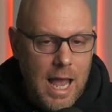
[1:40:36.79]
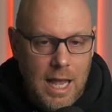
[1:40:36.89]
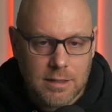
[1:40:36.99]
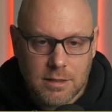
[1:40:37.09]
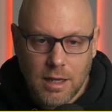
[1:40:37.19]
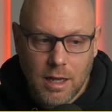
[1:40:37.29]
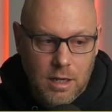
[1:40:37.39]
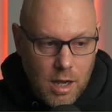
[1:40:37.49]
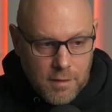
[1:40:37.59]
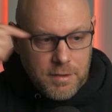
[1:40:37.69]
at
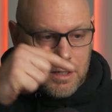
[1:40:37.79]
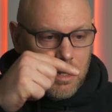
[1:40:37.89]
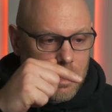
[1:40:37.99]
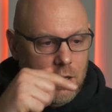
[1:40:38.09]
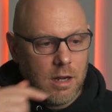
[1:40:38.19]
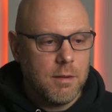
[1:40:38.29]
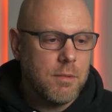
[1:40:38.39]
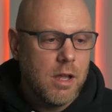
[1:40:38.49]
coffee.com